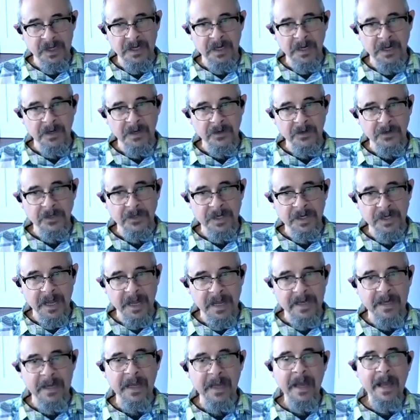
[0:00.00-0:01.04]
and
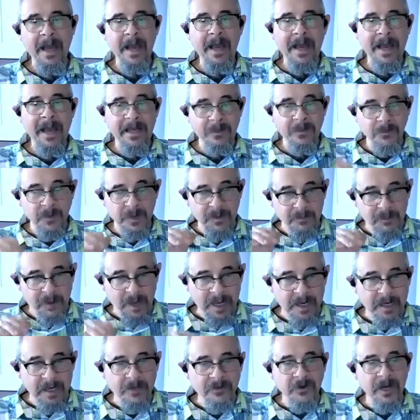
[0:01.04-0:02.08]
understanding. As we
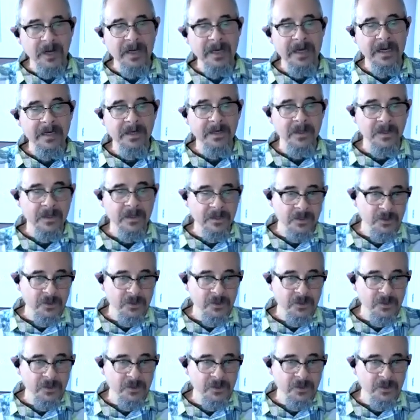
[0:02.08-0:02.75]
penetrate into the